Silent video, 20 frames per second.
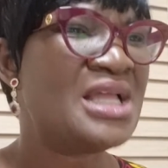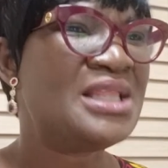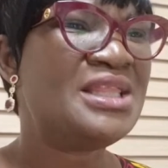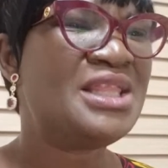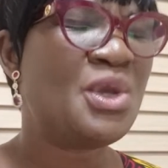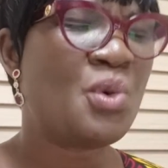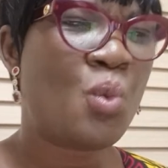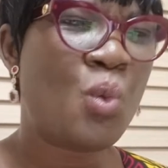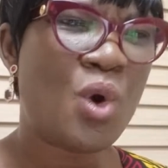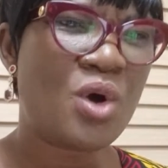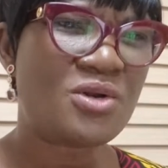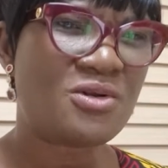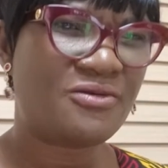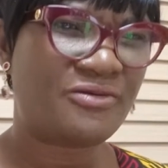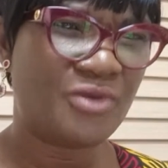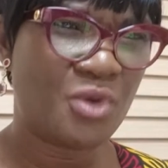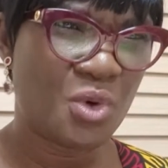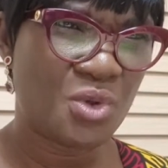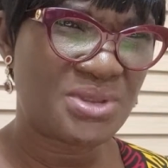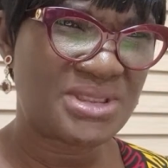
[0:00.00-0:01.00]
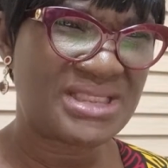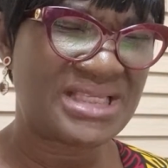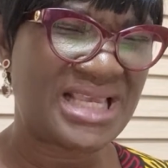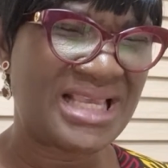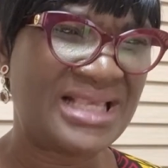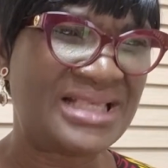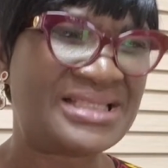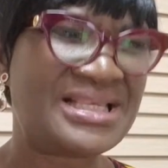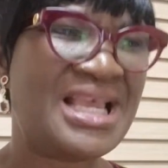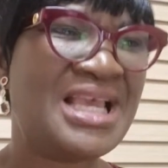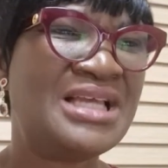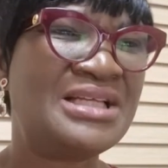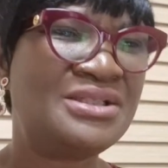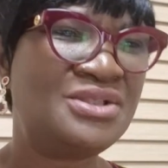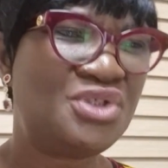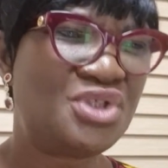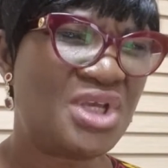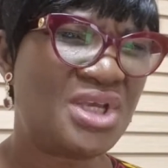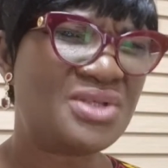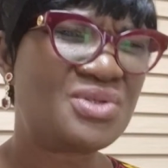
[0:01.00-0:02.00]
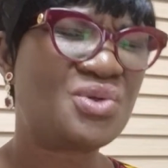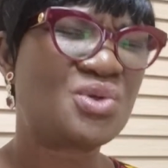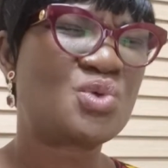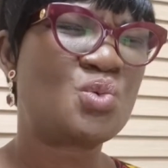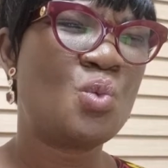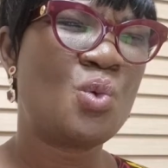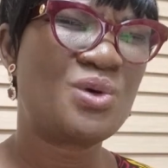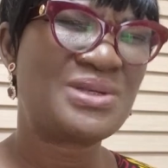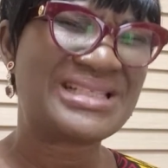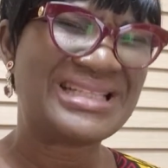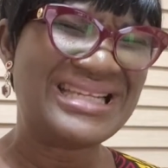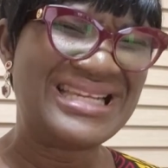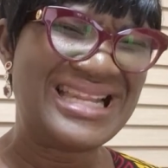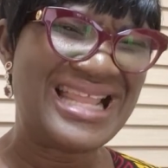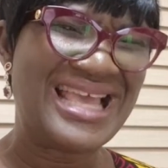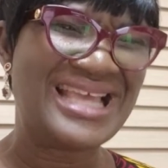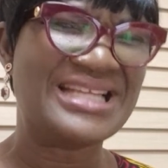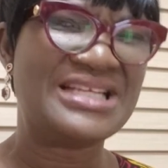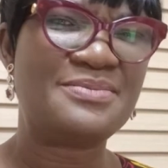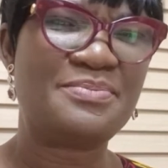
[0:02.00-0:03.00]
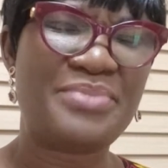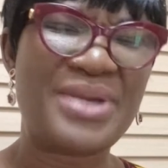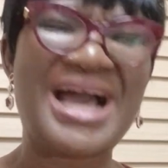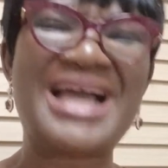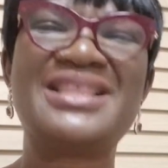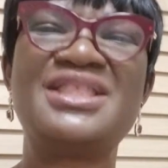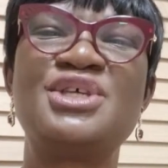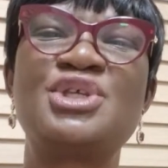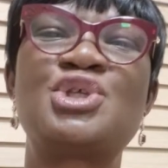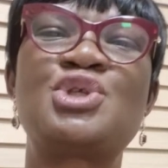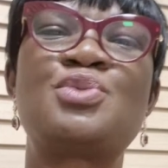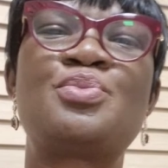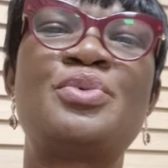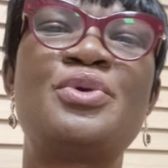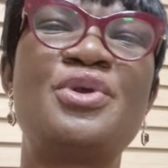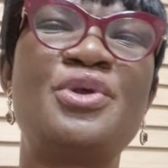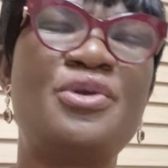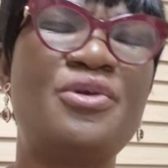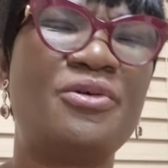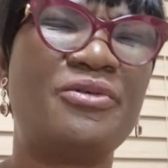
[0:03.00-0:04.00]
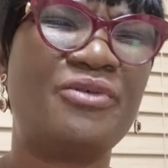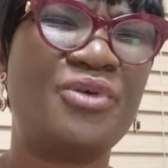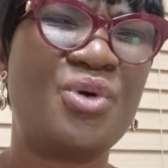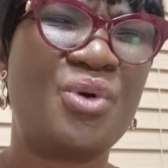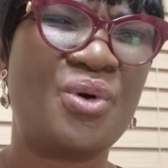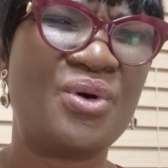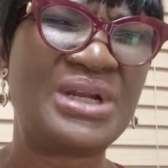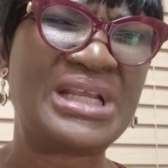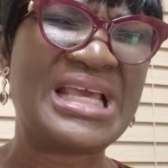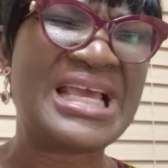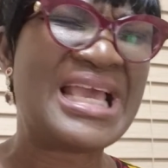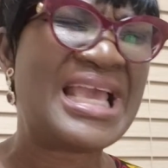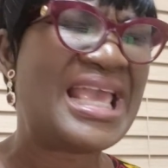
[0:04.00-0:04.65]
The Word of God says Jesus was led by the Spirit of God